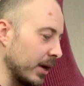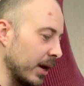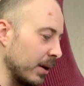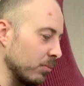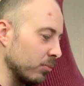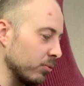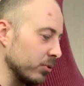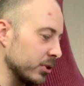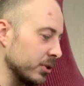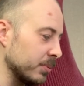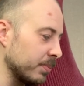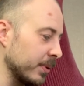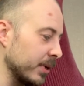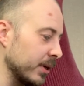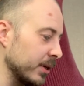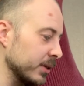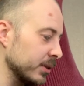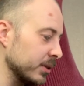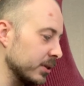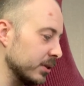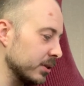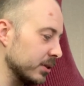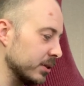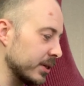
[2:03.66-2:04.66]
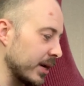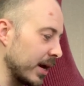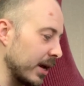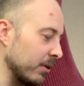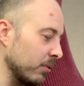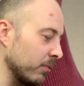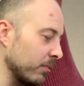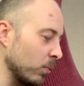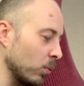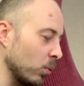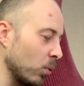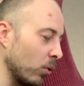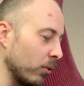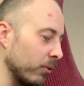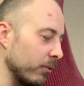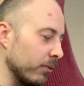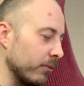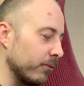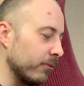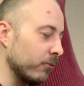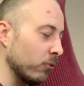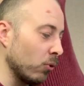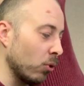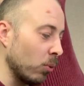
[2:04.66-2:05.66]
Emperor Spears. Tale of
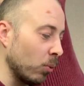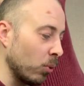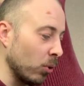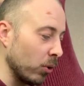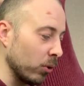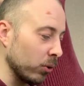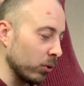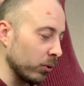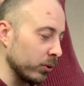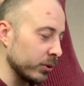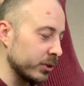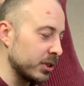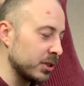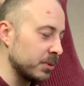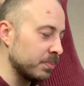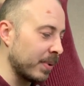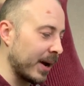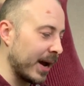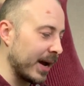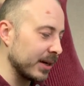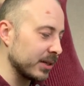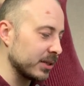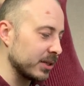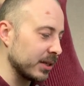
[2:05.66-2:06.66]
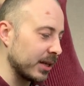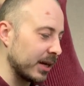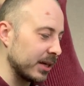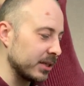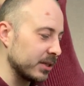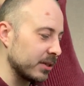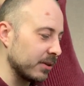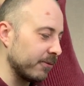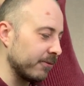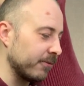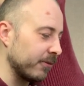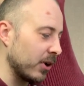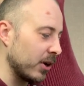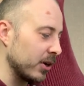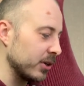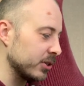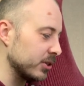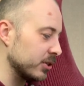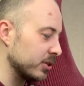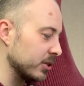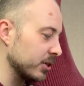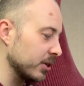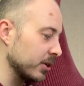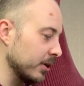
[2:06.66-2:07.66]
Four Warlords is back, so that's the
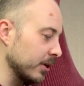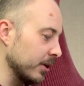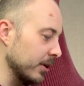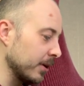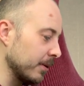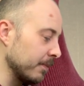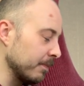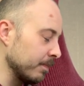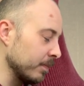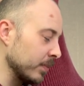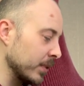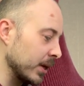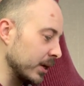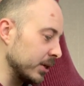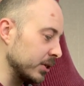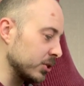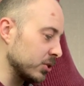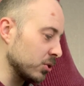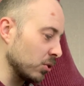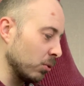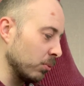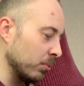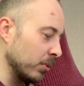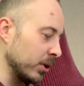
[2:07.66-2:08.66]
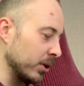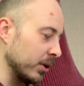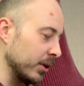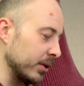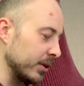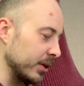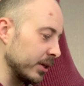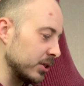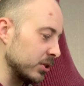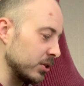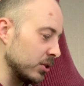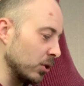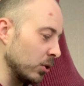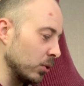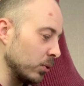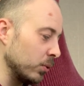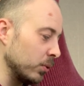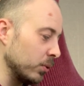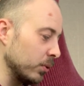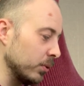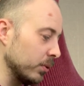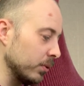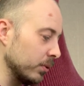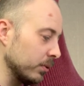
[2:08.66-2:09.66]
first instalment of this
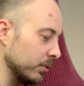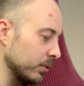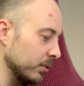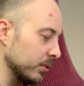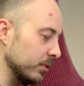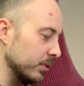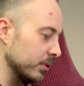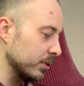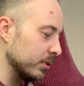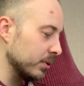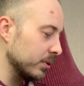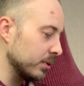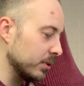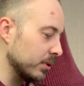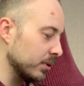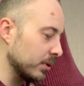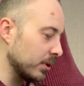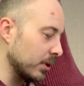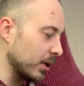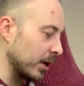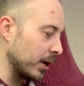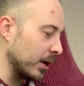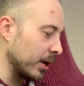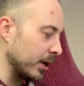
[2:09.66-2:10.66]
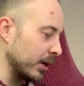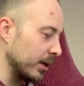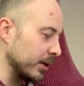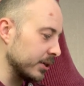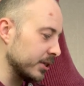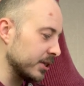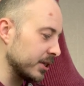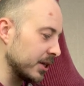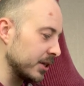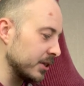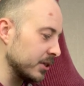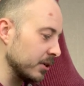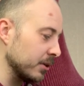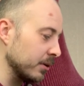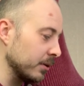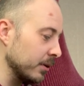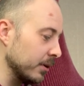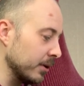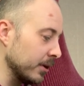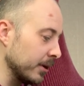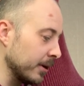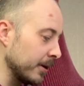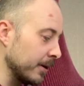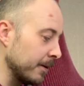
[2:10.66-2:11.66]
new season.
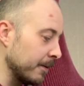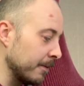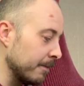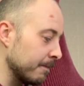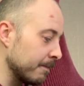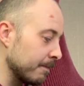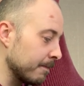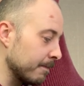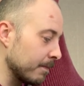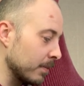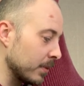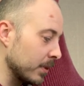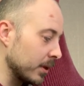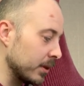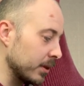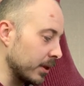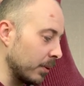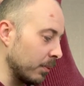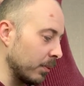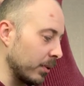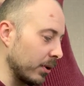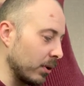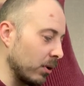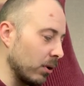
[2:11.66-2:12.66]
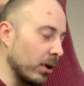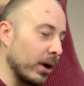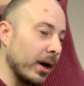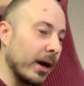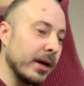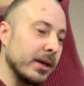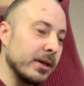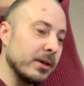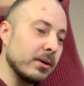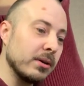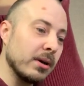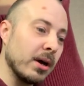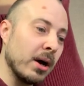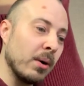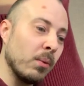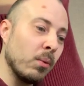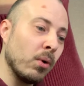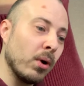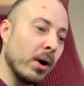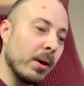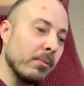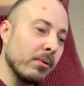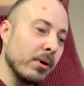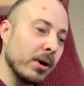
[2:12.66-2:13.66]
Then we got
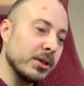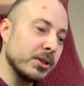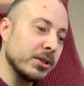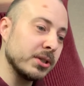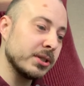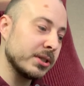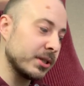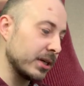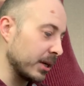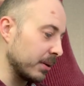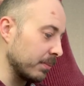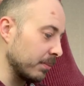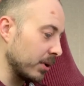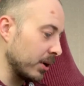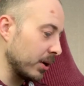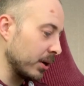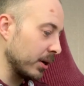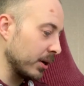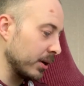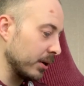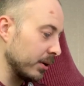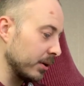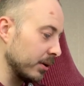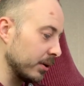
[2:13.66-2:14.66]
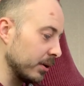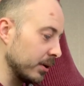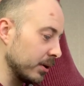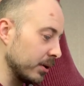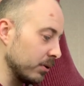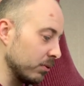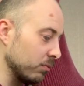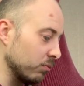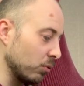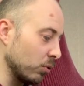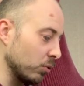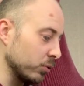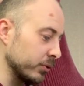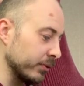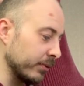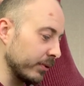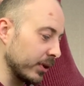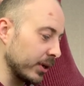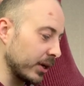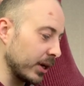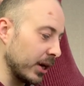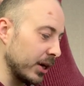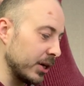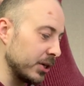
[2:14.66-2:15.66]
Warhammer Age of Sigmar, Rules of
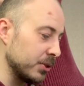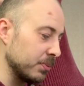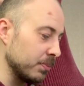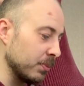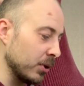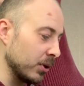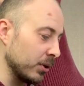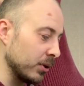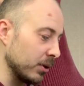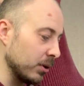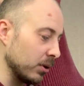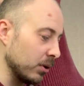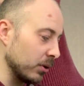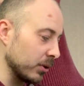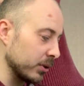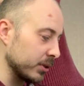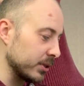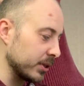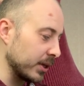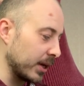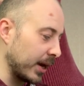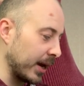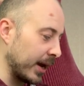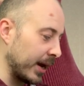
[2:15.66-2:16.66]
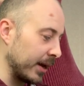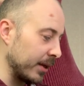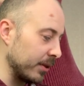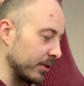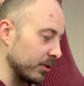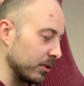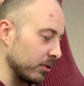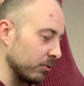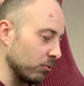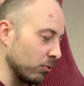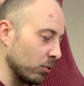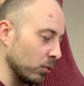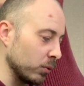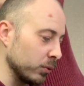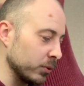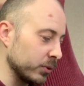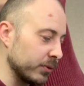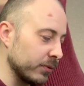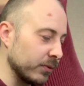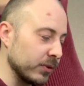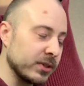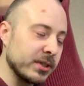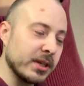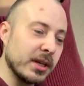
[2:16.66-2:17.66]
Engagement, looks at the rules
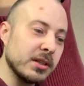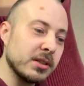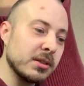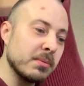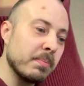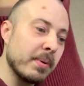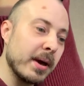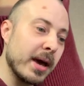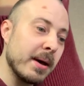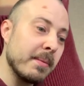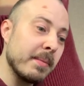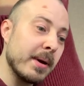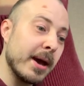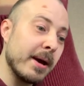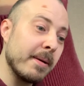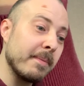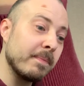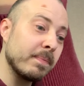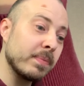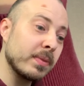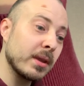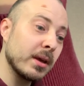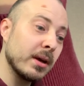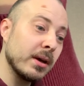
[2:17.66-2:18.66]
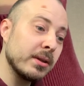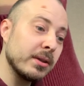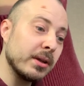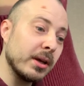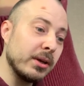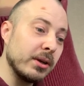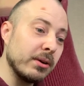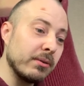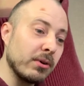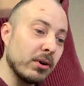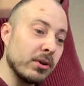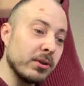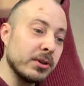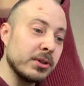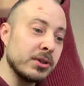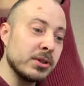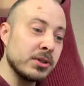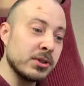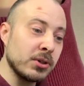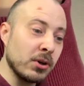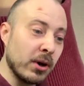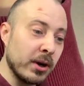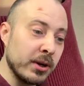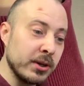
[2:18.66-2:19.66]
for Sons of Behemat. Then you've got the
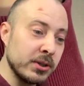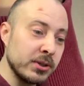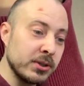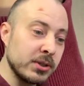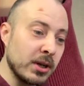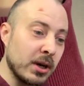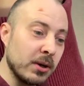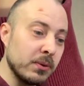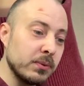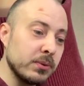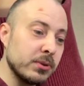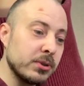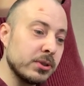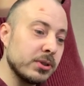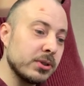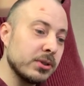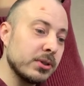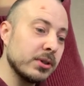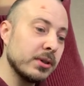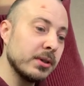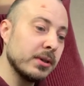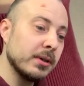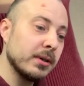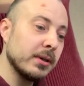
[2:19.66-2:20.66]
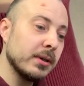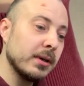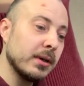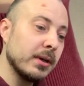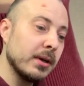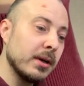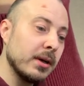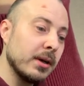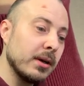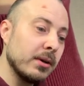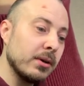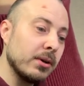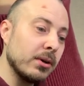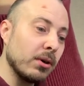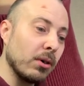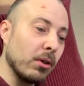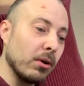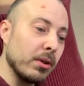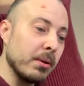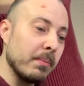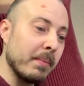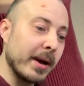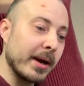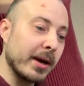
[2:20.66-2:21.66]
designer's notes. You've
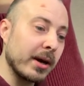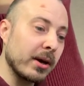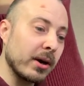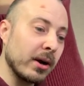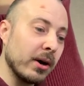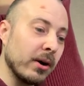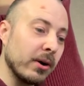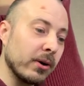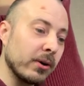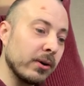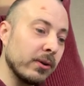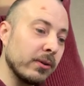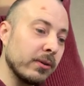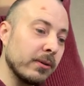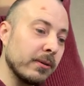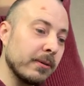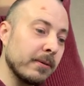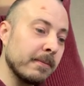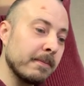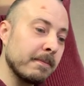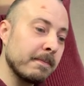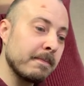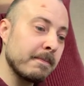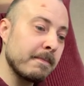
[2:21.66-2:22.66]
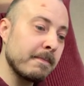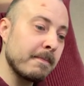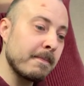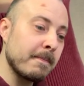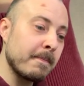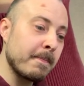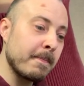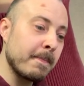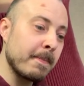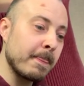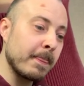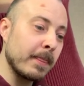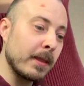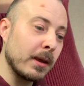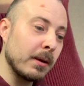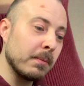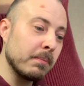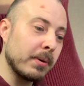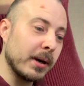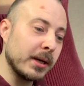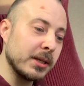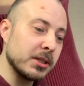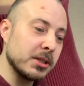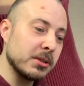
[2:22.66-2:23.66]
got the Mega Gargant,
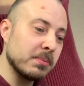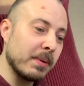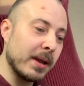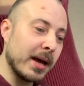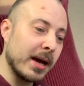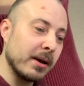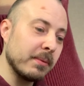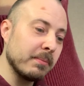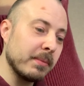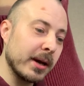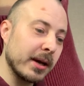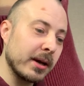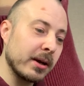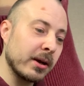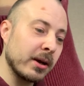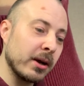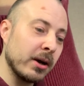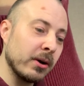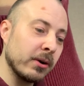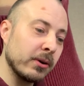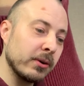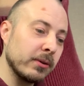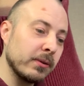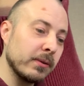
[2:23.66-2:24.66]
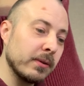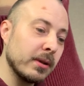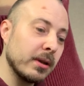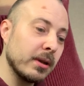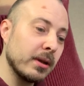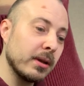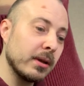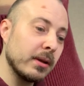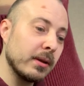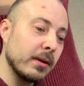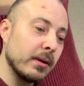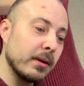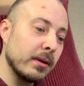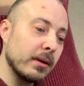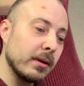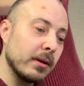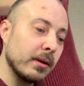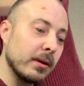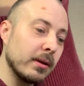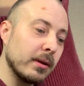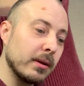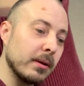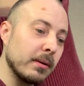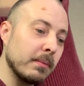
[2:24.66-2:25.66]
paint splatter Mega Gargant.
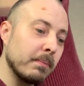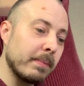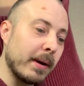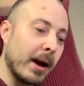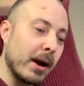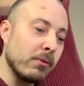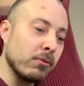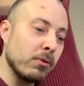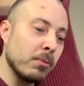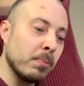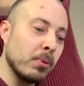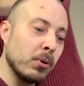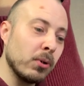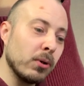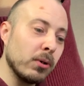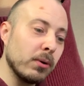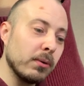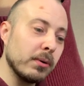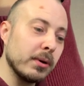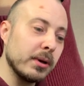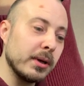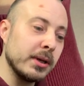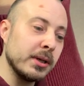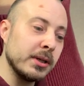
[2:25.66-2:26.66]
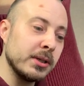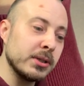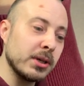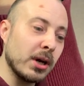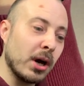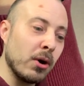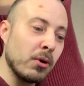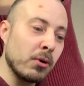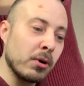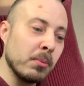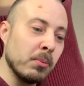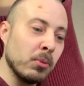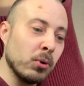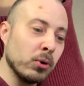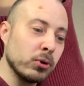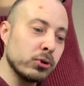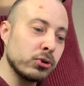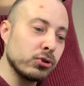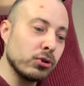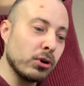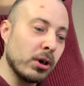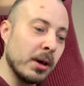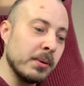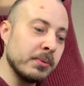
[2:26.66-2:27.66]
Battle report is Ogre Moor
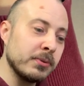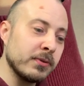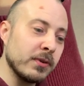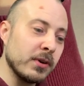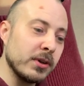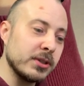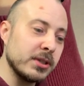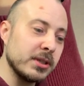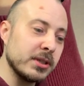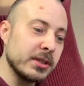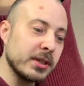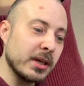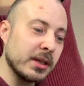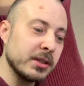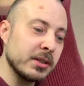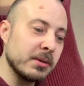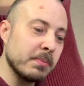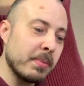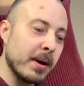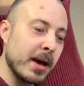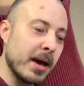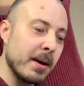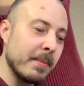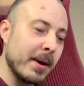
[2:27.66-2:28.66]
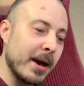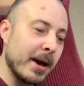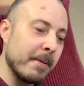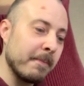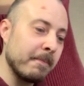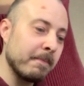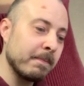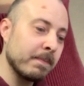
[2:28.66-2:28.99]
Tribes versus Sons of Behemat.